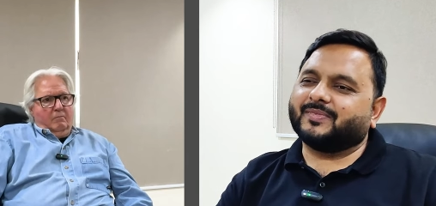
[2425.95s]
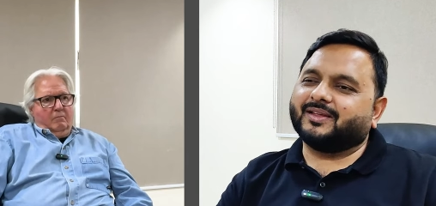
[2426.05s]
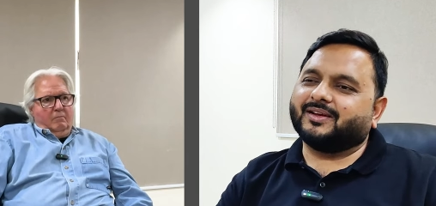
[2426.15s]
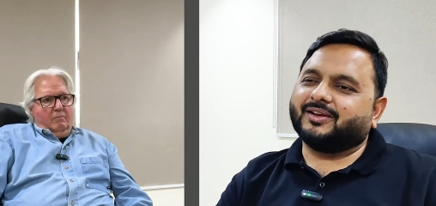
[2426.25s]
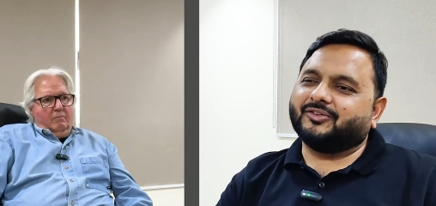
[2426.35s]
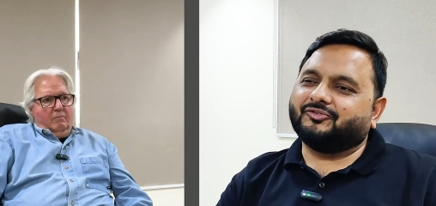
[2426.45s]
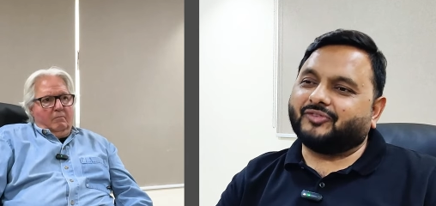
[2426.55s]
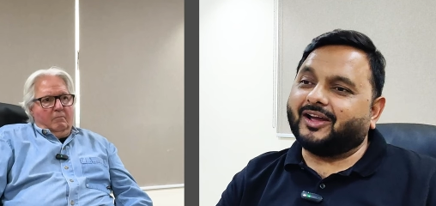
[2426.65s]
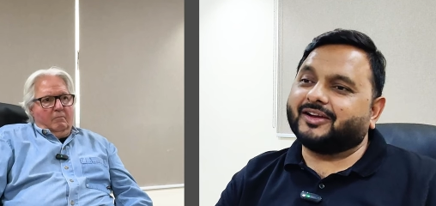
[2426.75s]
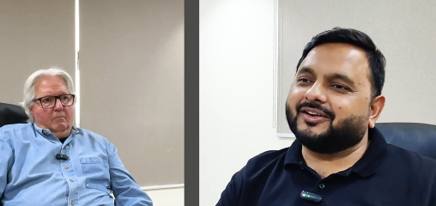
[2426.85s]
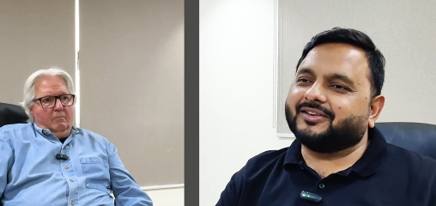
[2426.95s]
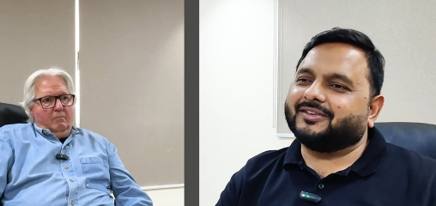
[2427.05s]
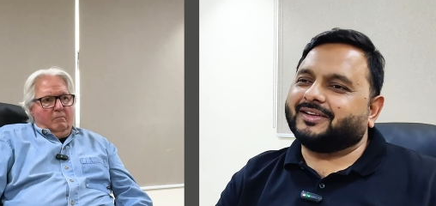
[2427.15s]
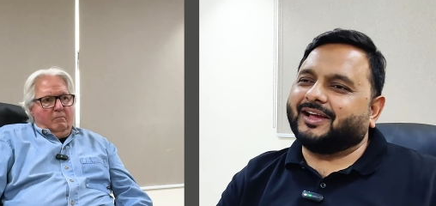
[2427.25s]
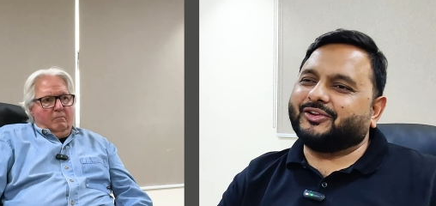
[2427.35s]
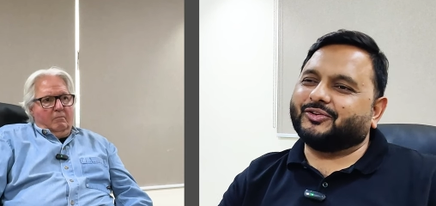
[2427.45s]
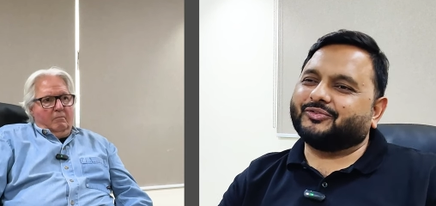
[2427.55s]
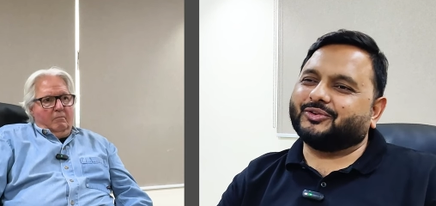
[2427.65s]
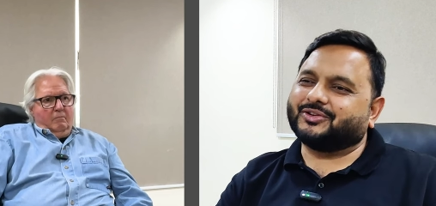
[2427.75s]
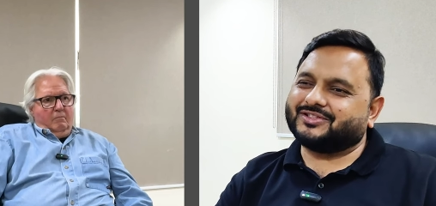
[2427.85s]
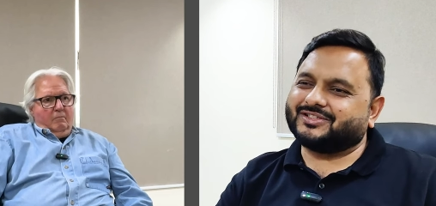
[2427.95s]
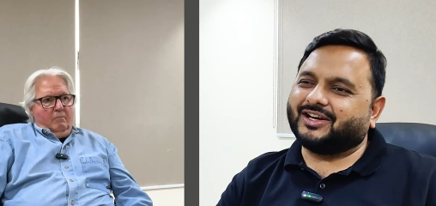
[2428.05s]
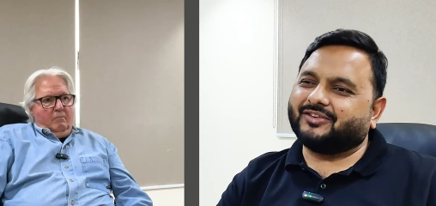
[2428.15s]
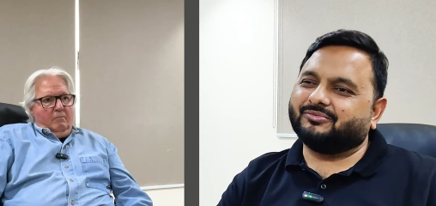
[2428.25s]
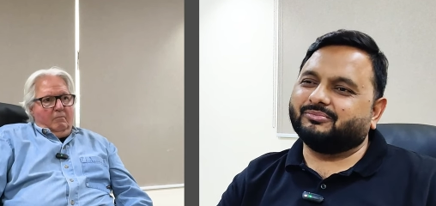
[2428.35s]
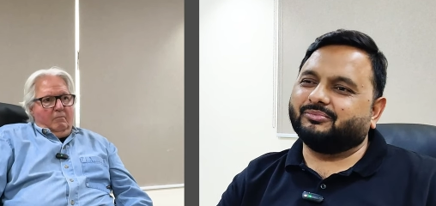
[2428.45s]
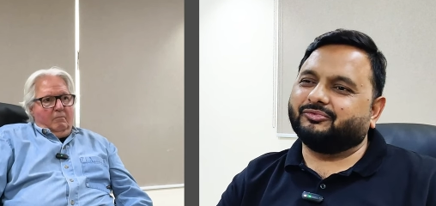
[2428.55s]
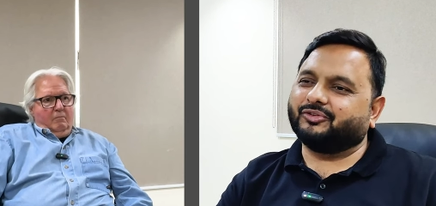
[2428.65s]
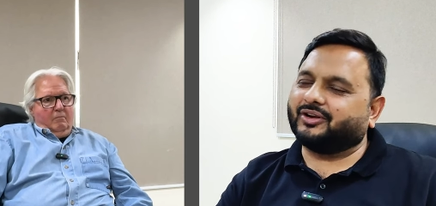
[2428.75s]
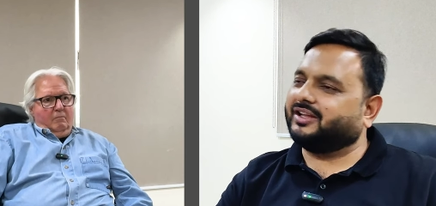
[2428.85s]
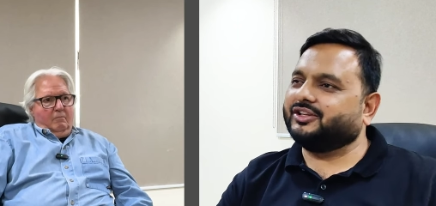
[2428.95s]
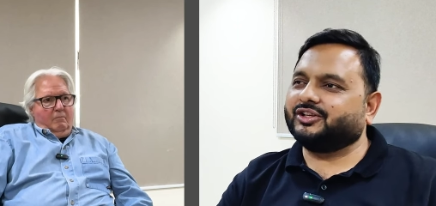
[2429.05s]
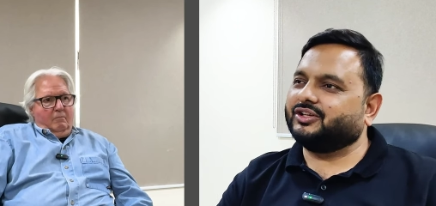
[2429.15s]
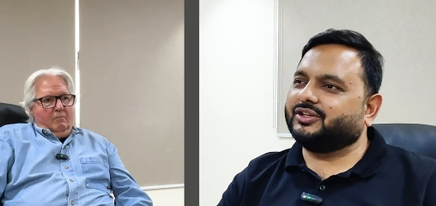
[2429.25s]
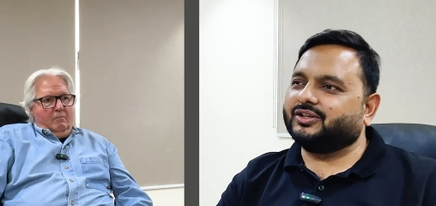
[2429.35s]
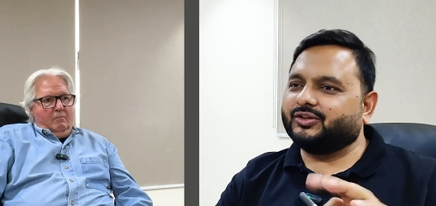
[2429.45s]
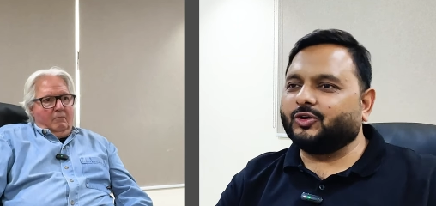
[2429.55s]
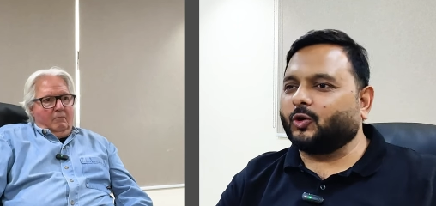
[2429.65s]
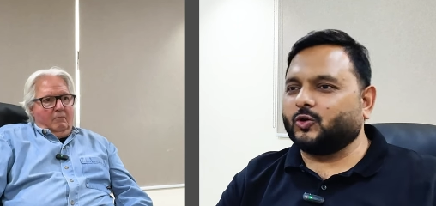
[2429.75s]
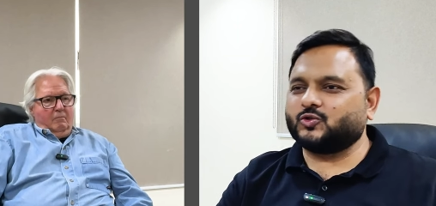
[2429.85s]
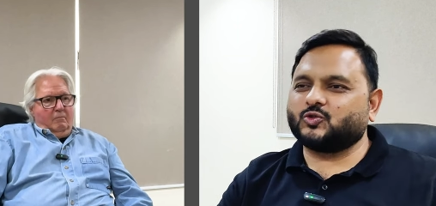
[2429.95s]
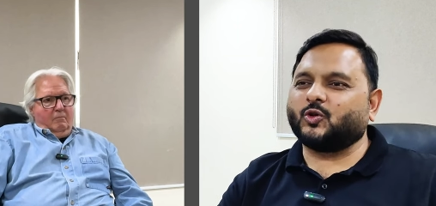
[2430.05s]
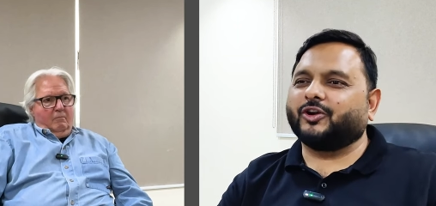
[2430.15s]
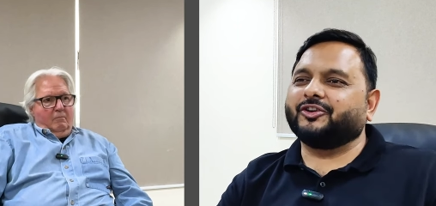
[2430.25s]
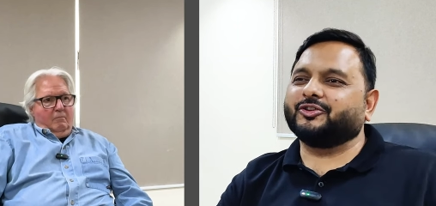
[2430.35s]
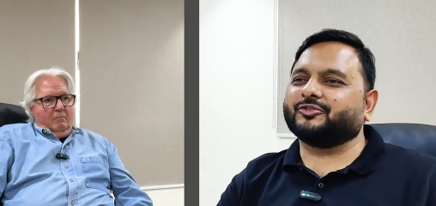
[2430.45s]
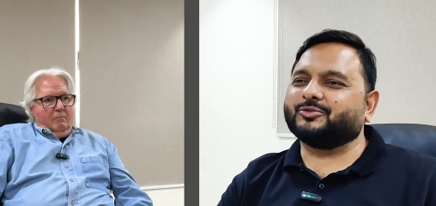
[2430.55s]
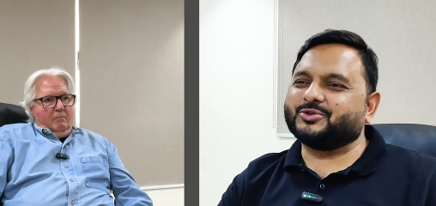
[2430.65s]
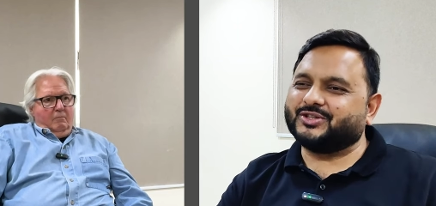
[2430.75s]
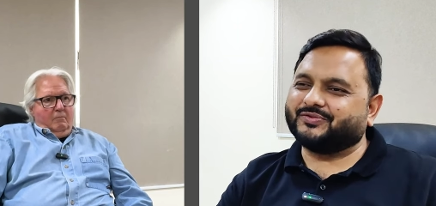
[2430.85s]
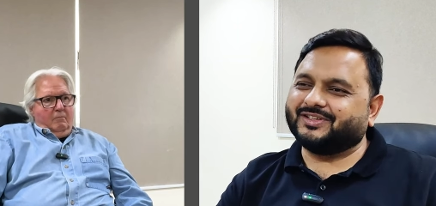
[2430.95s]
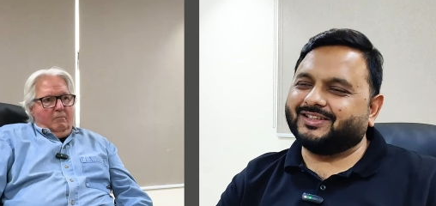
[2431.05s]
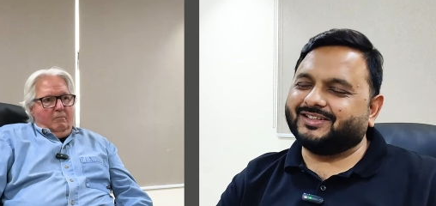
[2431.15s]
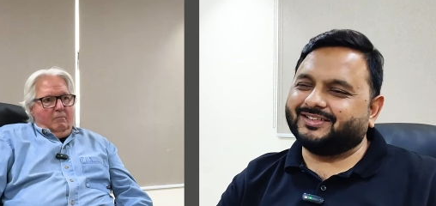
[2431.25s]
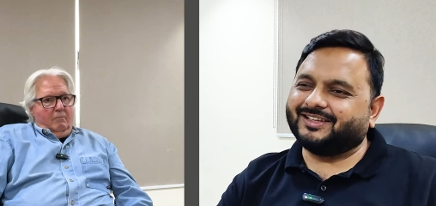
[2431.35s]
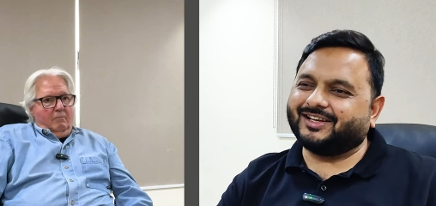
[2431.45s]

Speaker 1: uh, fired any of your staff for any gross quality or food safety